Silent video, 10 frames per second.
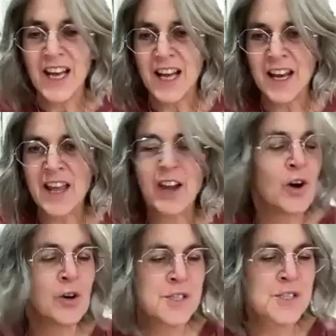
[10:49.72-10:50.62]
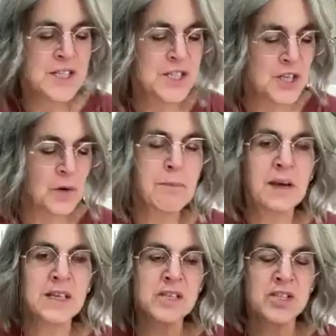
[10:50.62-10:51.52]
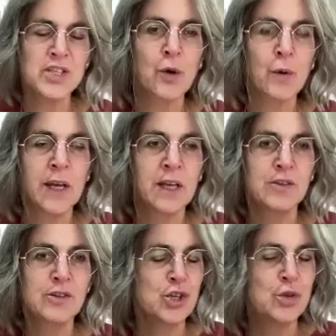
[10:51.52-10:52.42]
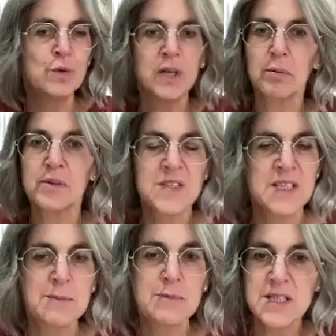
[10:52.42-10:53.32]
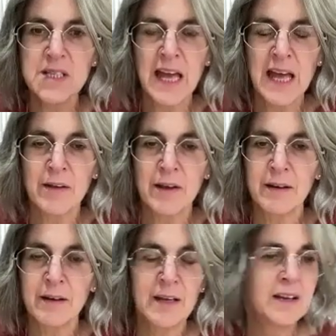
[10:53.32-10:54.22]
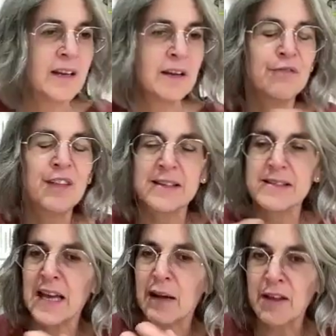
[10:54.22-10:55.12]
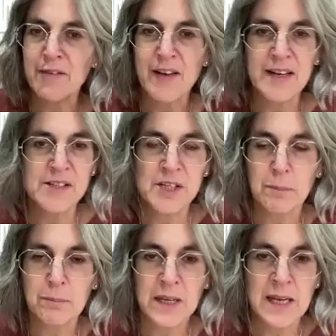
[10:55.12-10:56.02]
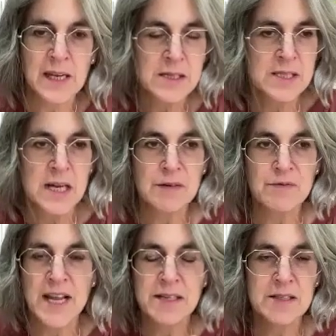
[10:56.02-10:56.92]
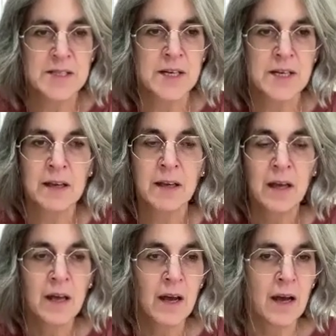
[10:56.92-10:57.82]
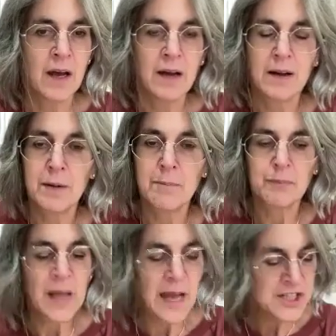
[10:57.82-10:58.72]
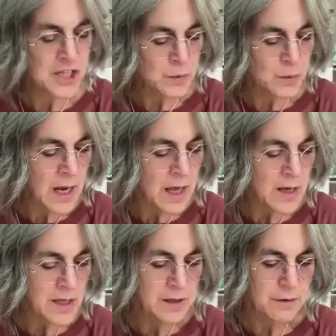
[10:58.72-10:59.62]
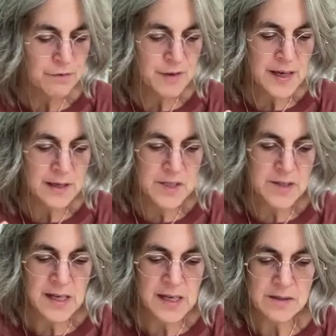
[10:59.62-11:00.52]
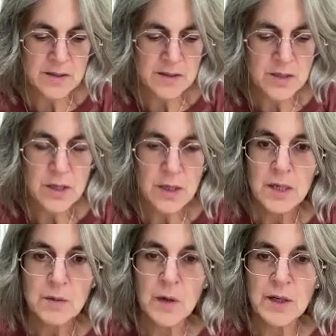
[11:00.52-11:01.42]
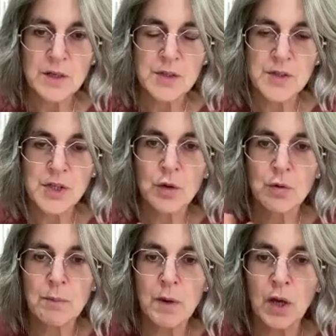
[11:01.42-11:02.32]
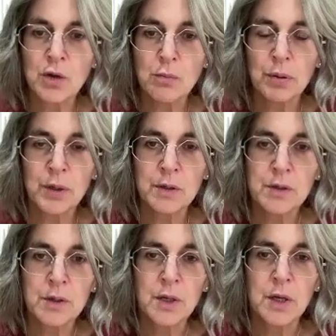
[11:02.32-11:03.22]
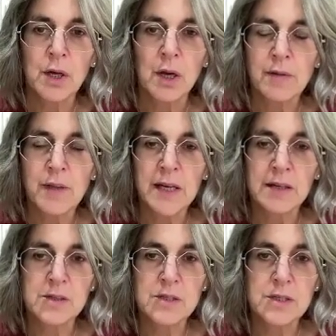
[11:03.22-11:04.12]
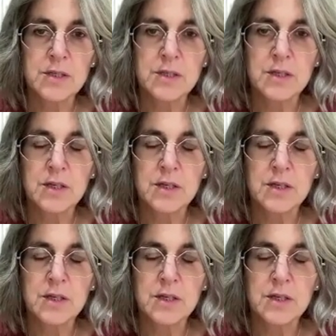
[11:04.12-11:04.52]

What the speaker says: And I honestly don't mind sewing two double seams together if that's how they've ended up being instead of nesting. I don't like the fact that when you sew them open, that